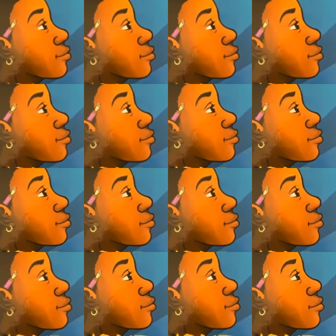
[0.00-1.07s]

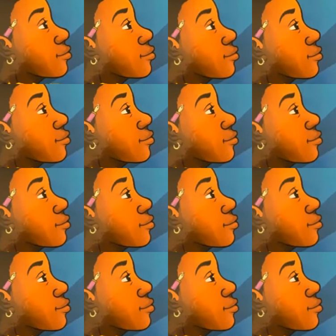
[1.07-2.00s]
Nothing is said.